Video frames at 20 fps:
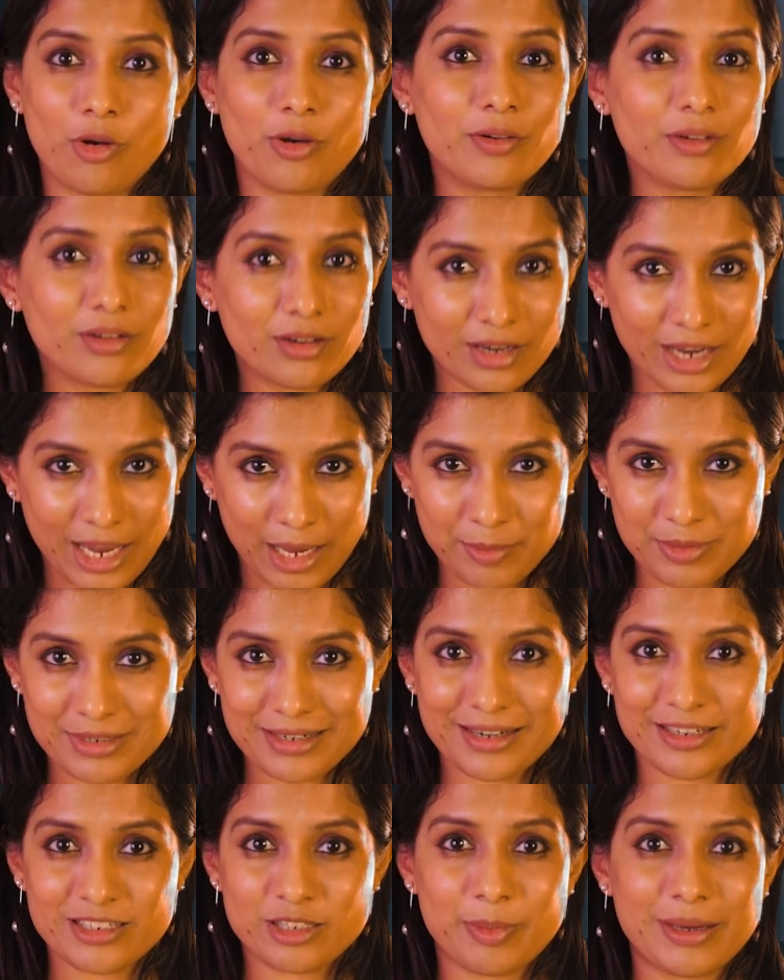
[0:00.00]
or
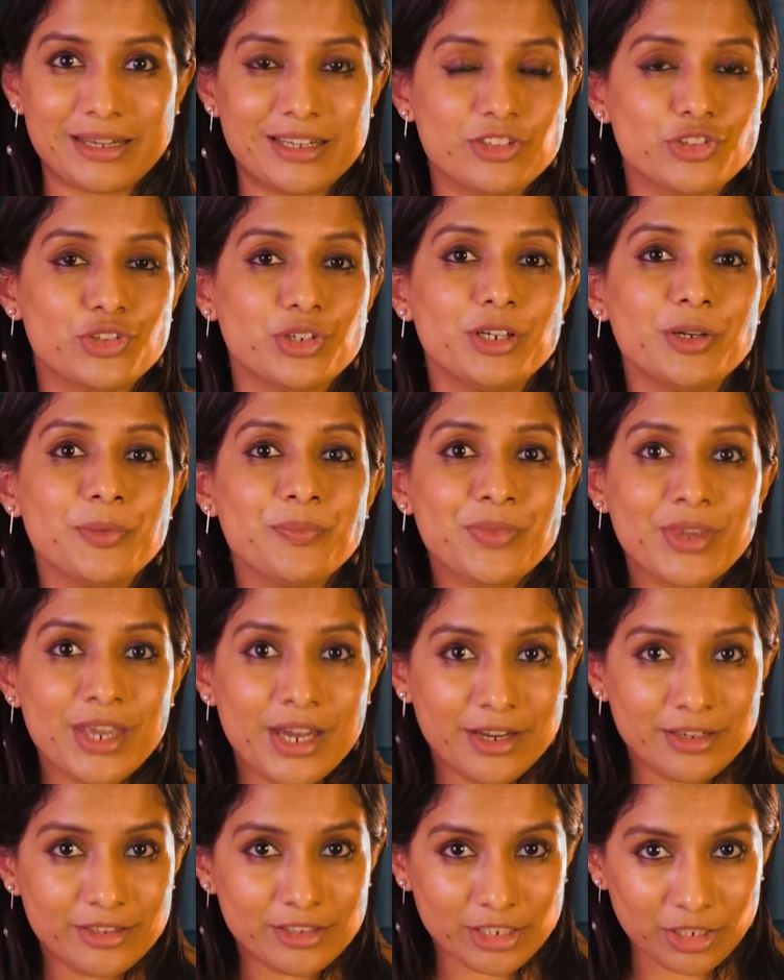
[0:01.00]
capital expenditure
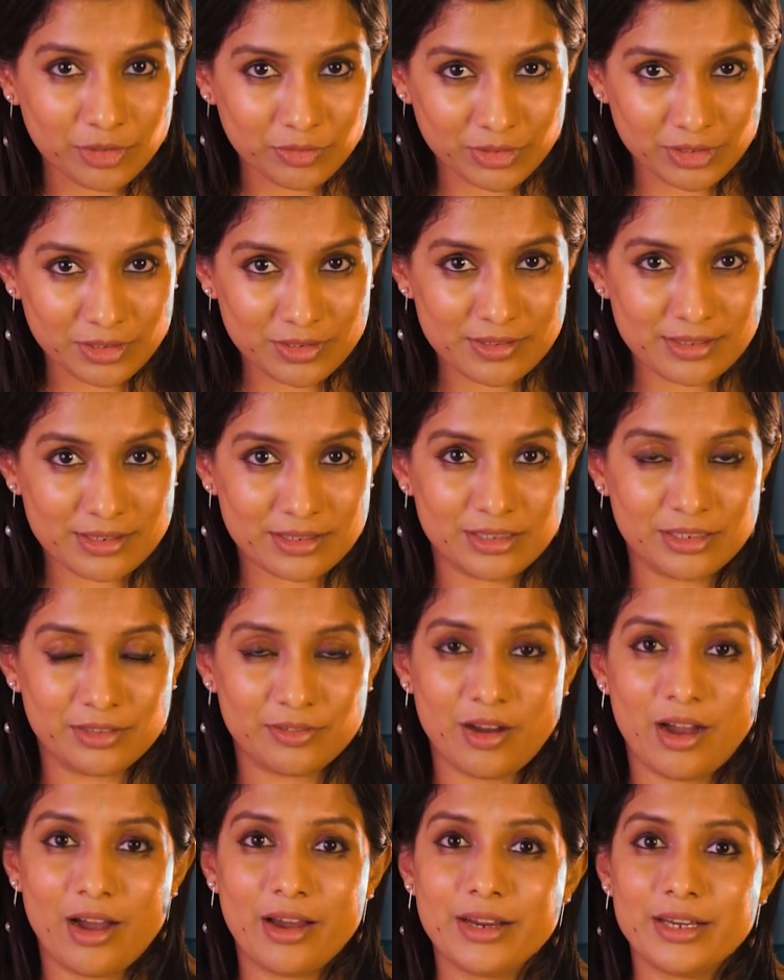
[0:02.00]
towards
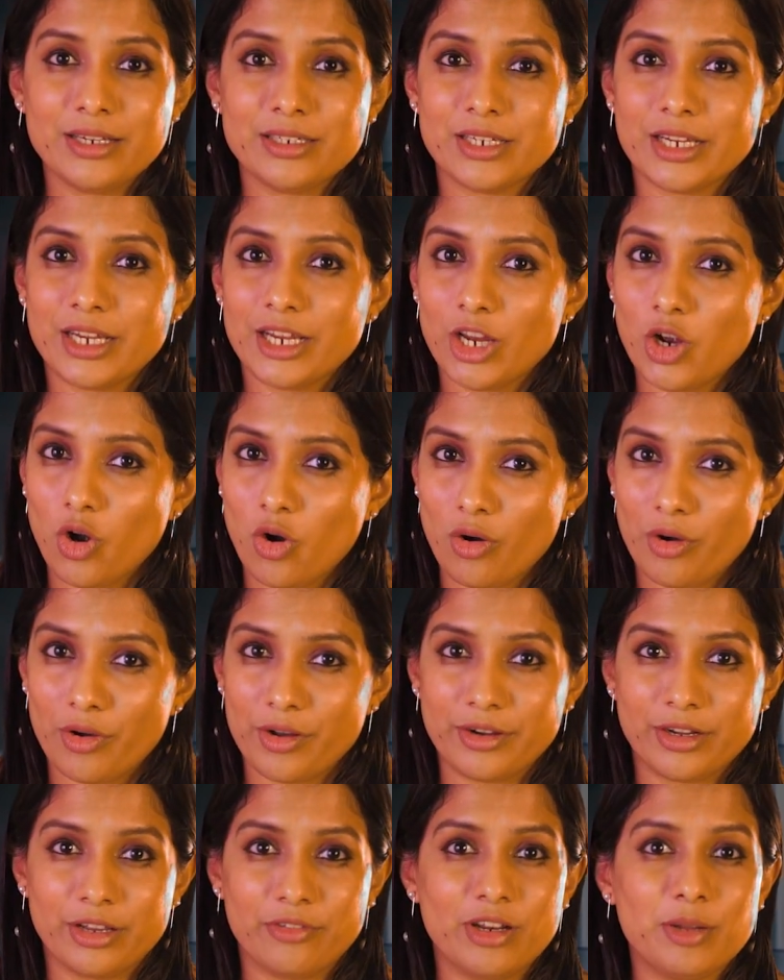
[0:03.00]
the R&D or
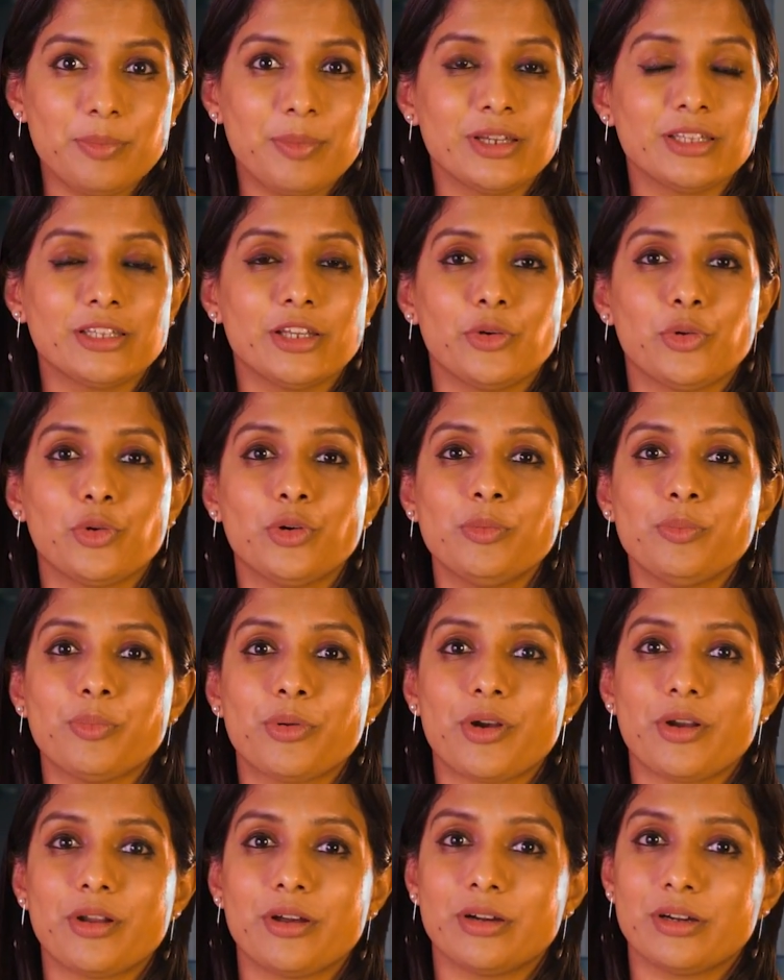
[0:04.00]
developing their own
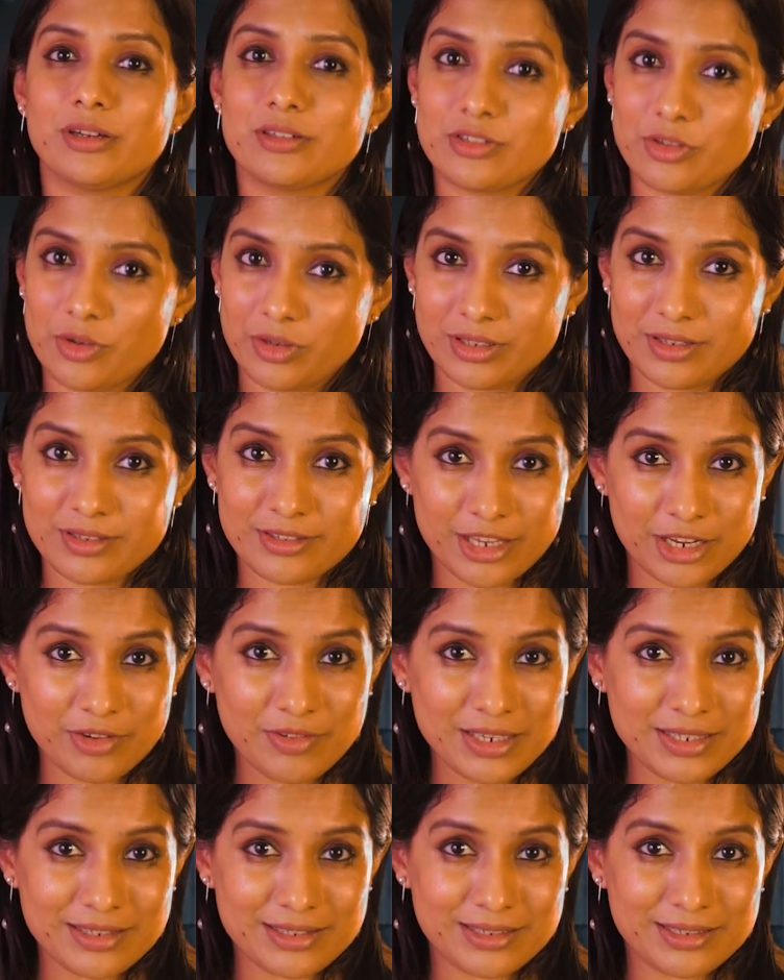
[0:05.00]
products or the
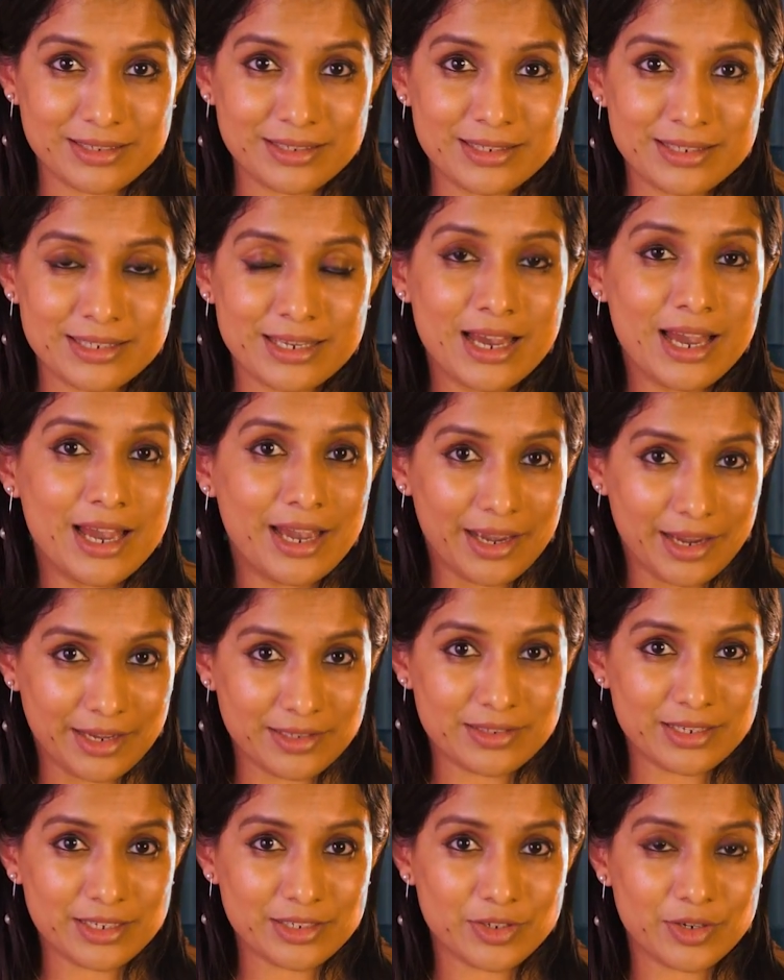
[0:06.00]
services,
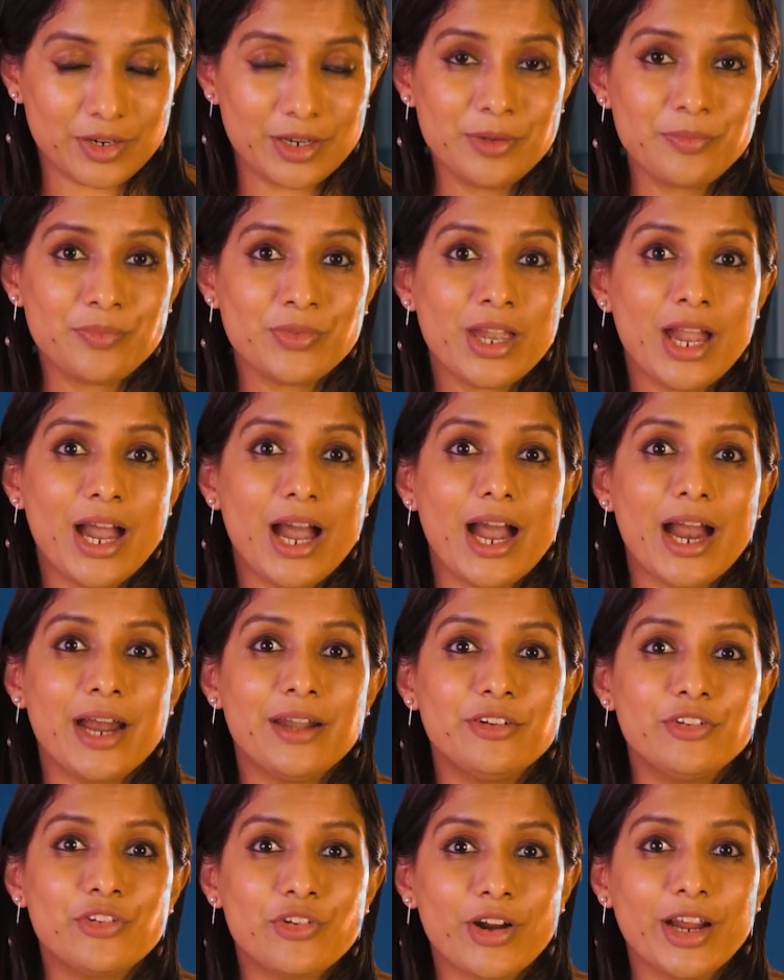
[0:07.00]
etc.,
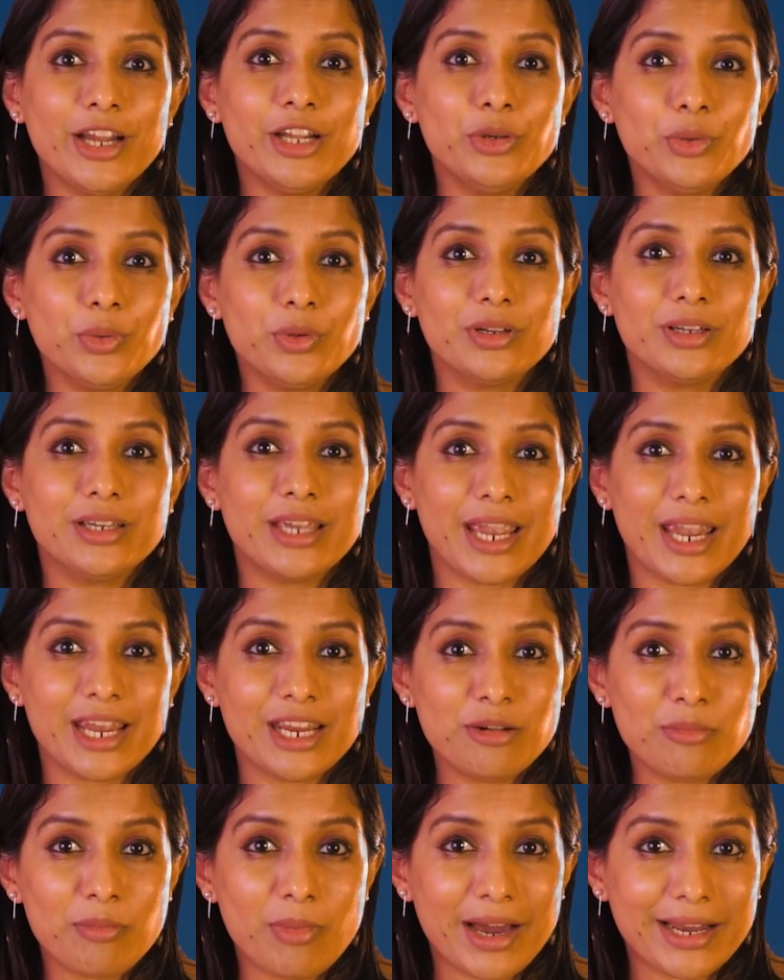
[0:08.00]
and try to
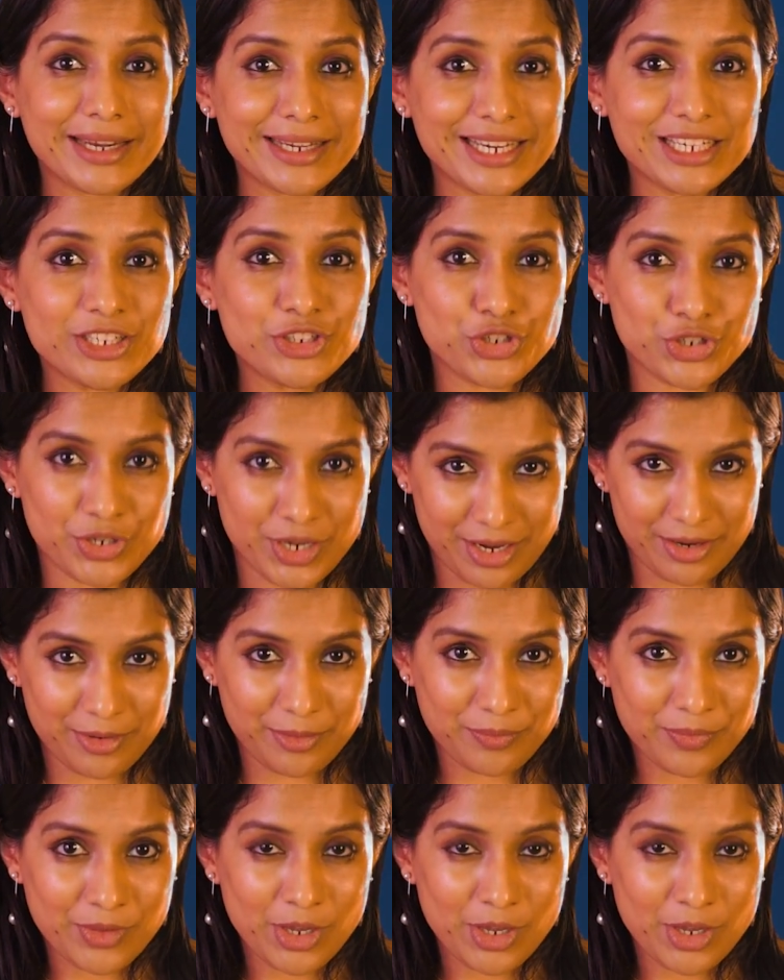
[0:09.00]
gain market share.